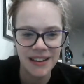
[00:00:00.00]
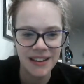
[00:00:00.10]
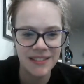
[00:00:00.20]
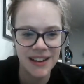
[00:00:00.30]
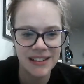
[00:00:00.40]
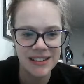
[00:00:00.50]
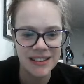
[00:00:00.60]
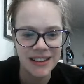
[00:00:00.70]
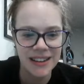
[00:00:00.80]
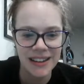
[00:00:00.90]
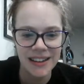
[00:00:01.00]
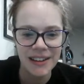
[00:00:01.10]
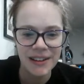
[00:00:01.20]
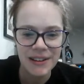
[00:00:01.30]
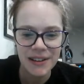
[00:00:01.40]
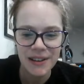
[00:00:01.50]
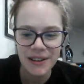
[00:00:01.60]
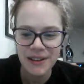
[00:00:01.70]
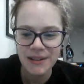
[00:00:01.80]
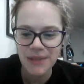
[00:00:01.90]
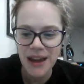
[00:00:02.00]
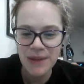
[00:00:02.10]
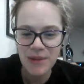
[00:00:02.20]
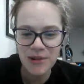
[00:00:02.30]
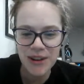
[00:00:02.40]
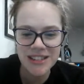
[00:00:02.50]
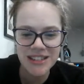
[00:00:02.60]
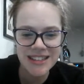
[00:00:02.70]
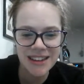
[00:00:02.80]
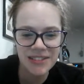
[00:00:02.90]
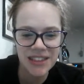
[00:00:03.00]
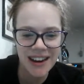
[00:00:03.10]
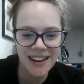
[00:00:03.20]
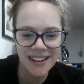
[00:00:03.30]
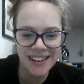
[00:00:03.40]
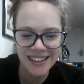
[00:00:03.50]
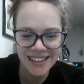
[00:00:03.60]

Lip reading: All right. Any more questions out there?